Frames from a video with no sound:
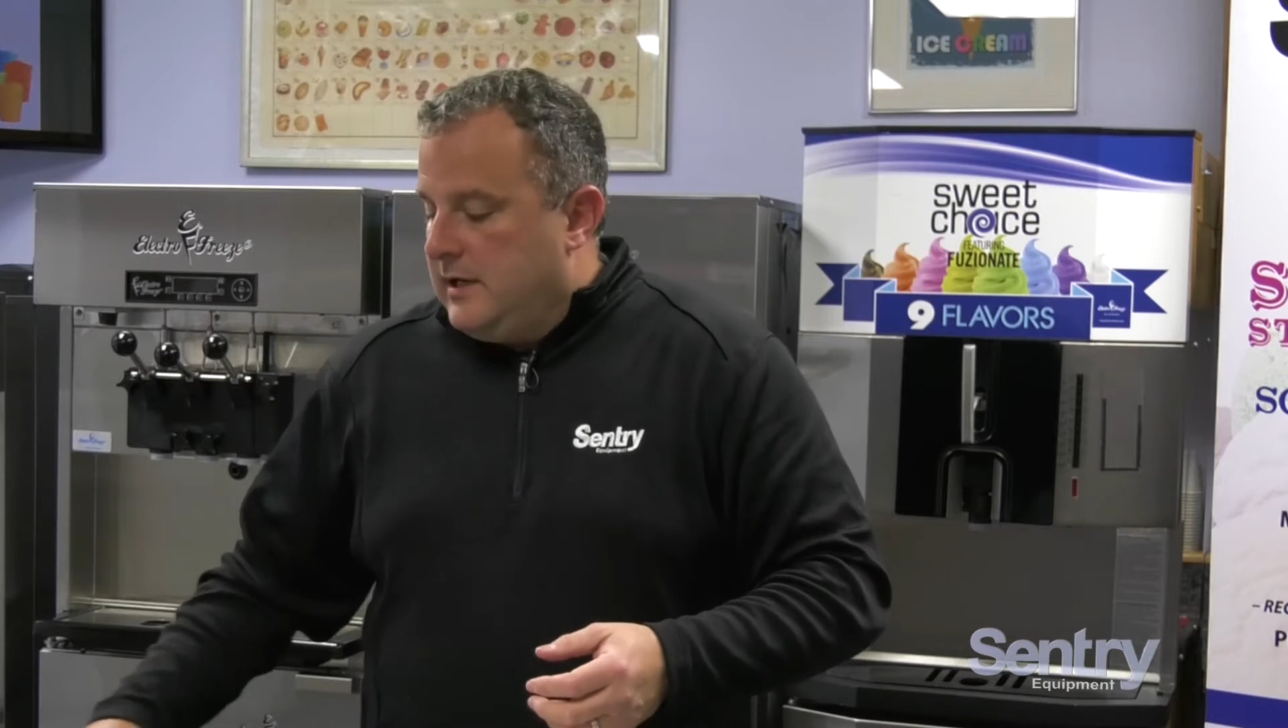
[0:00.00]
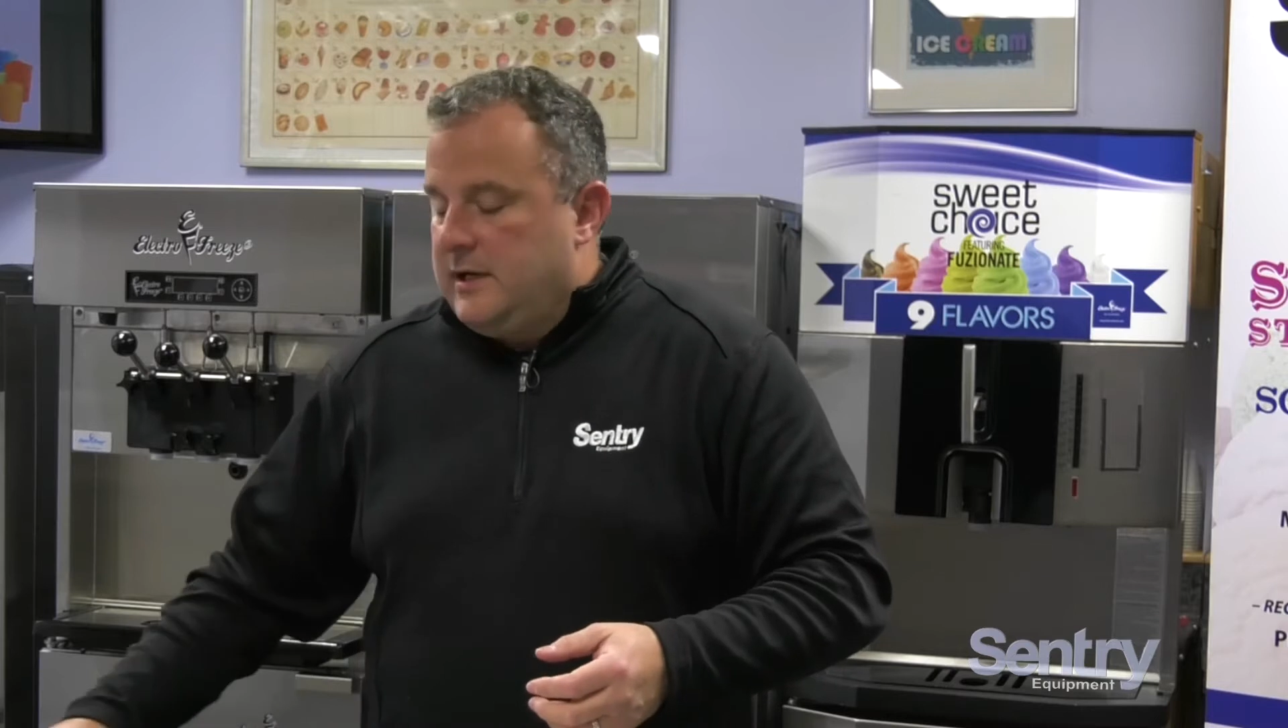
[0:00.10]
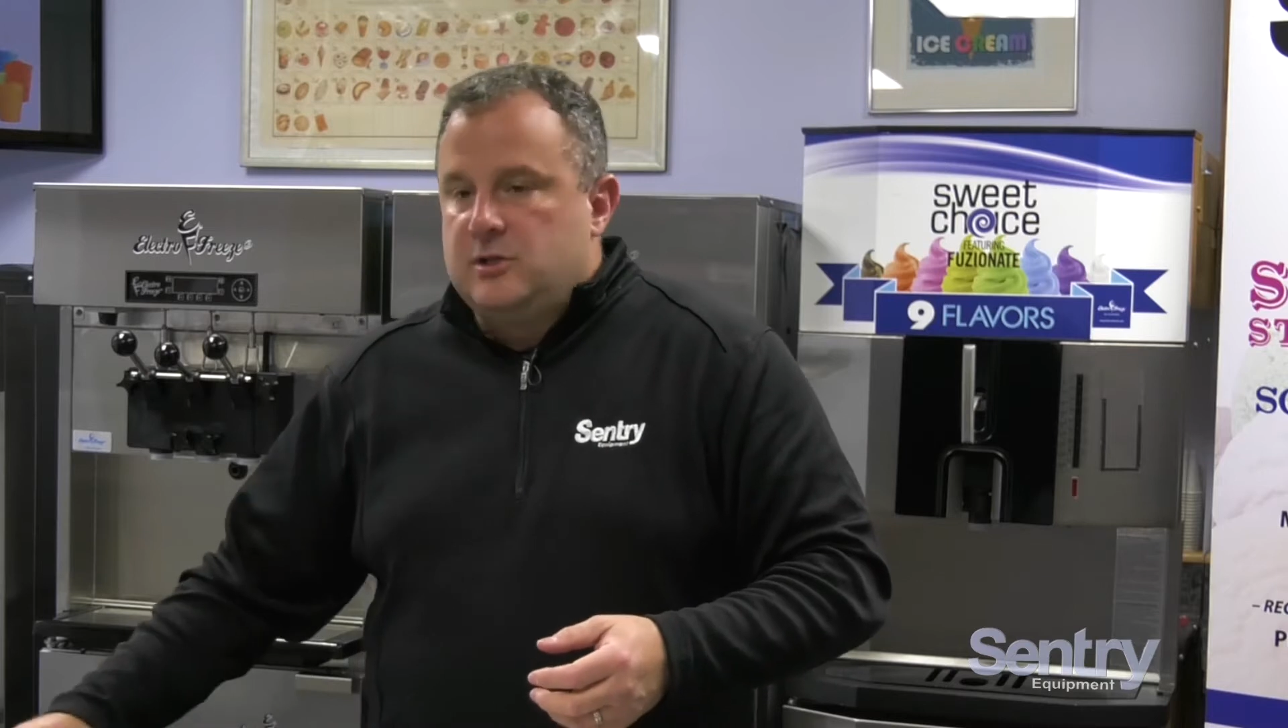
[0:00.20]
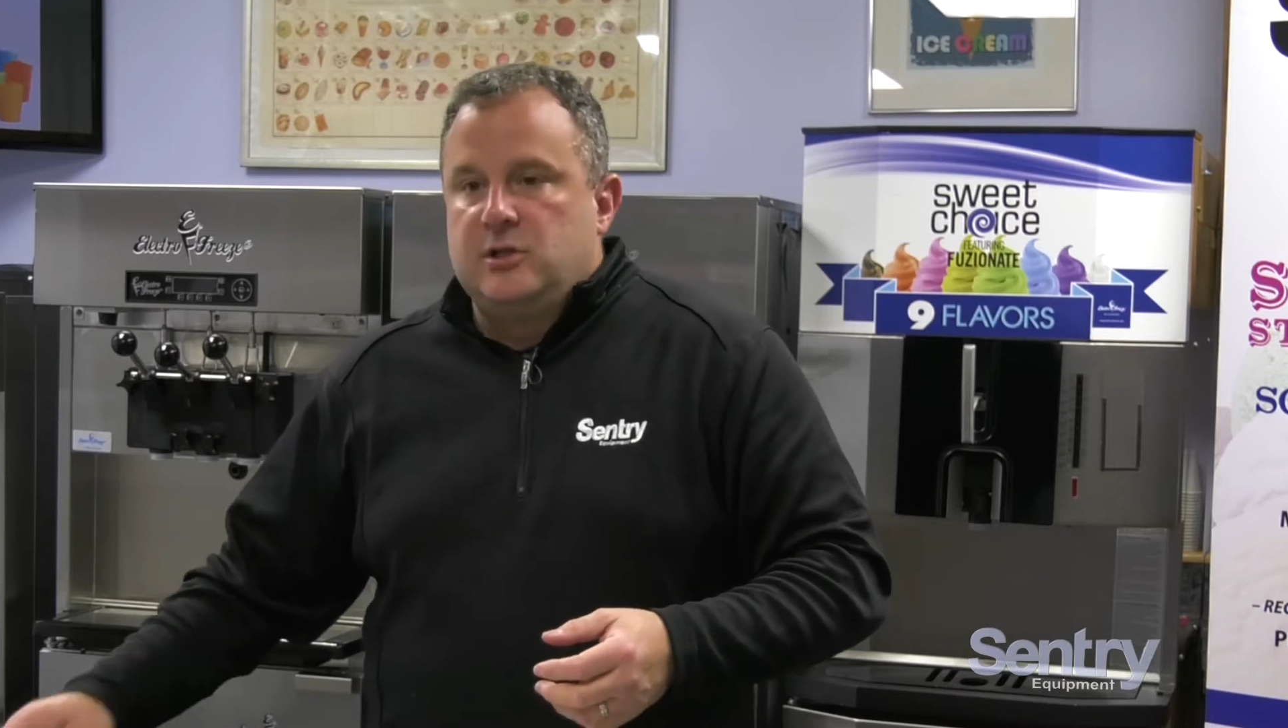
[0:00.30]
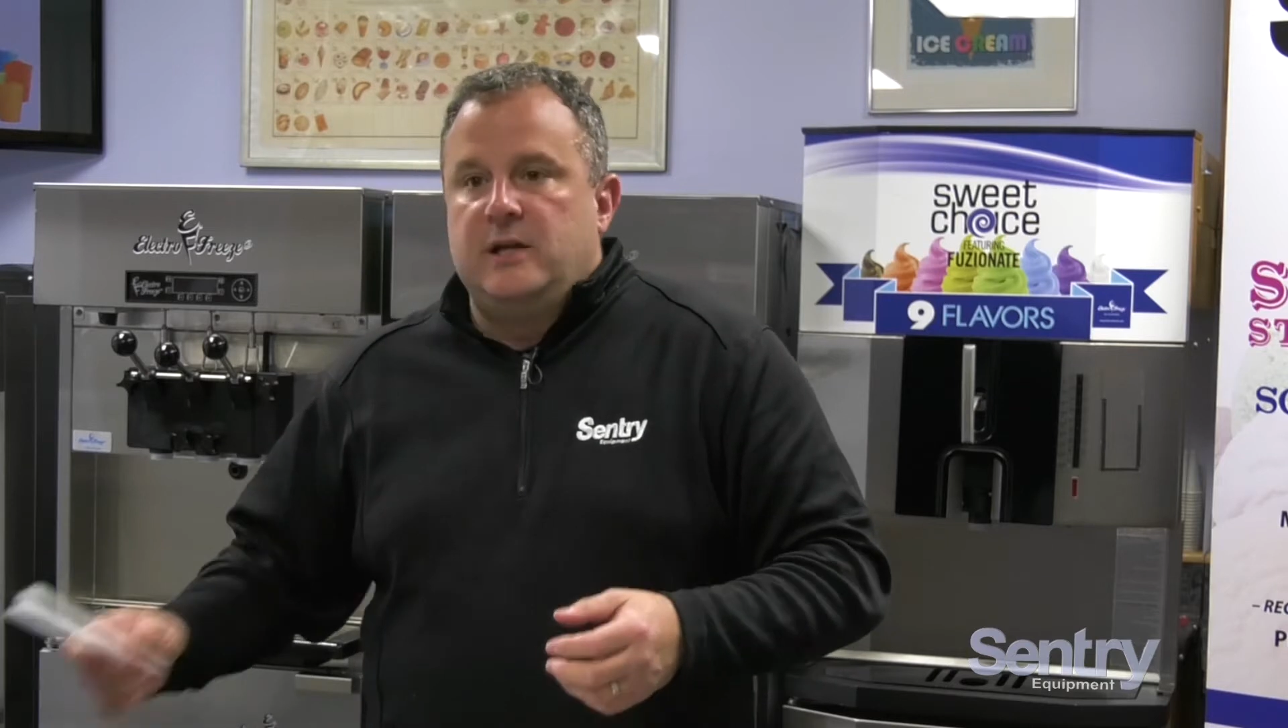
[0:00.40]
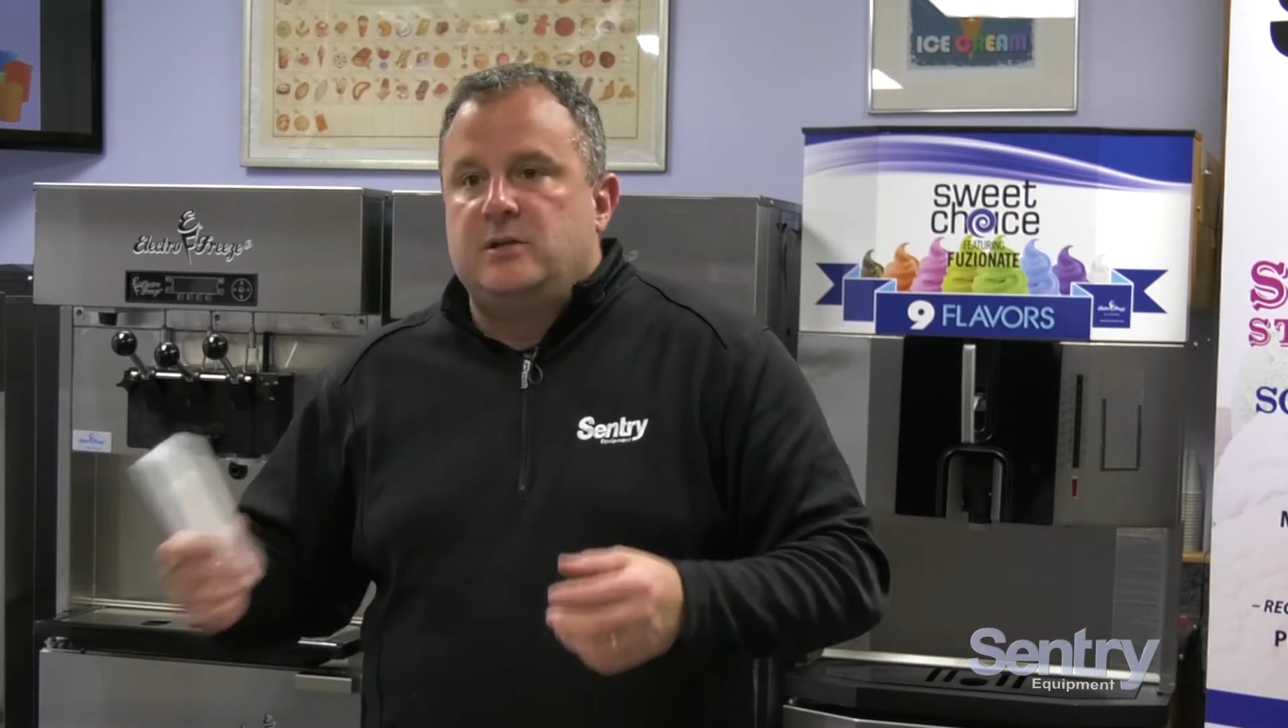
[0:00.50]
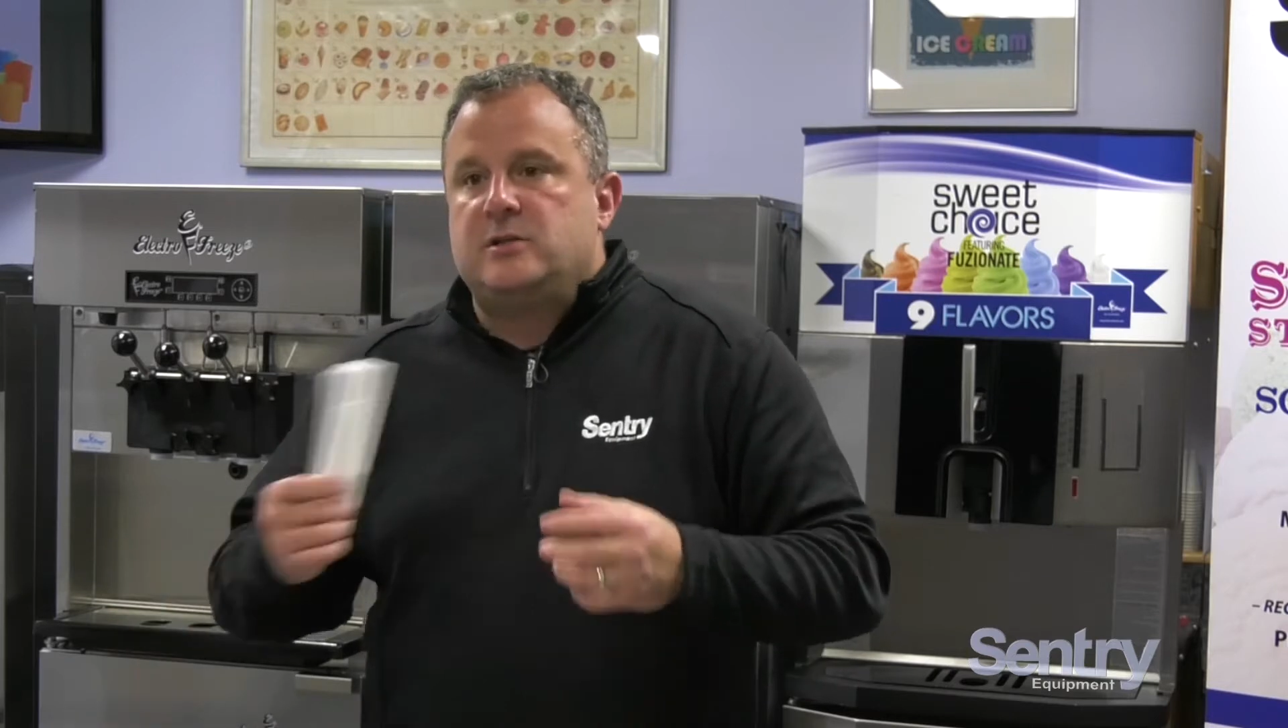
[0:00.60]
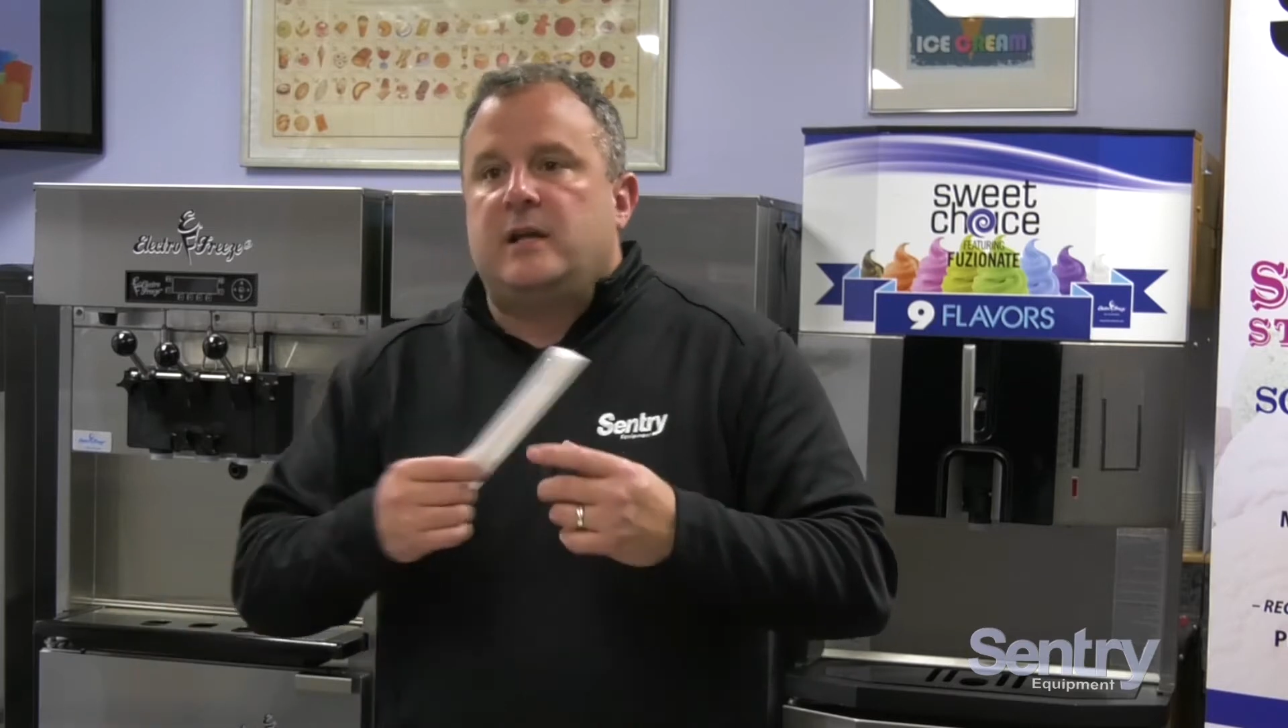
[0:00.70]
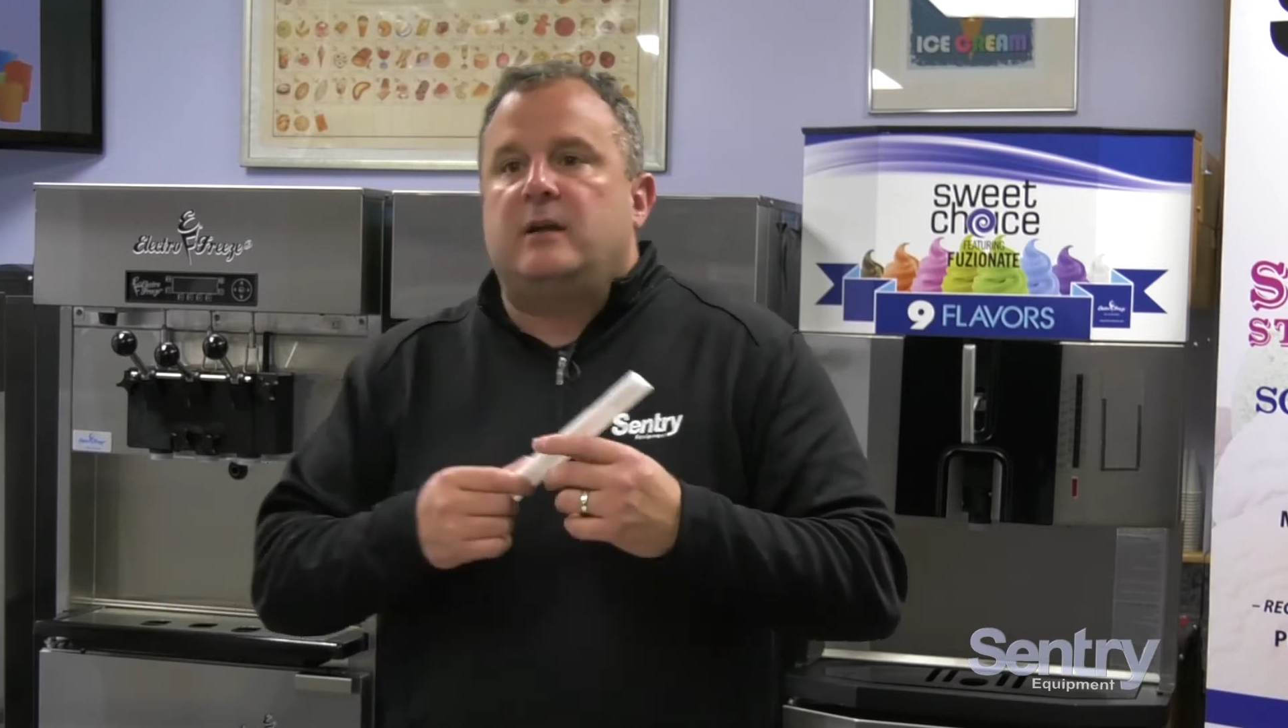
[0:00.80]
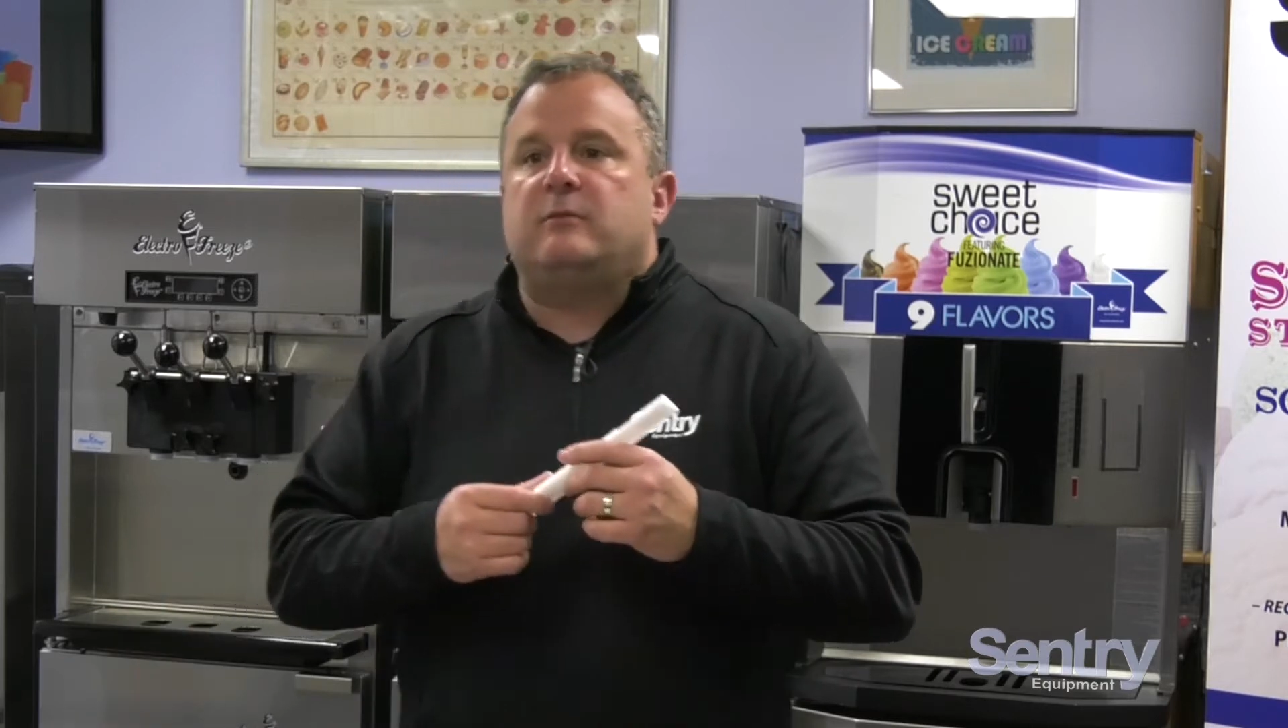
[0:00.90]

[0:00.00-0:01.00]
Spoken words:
They didn't change a set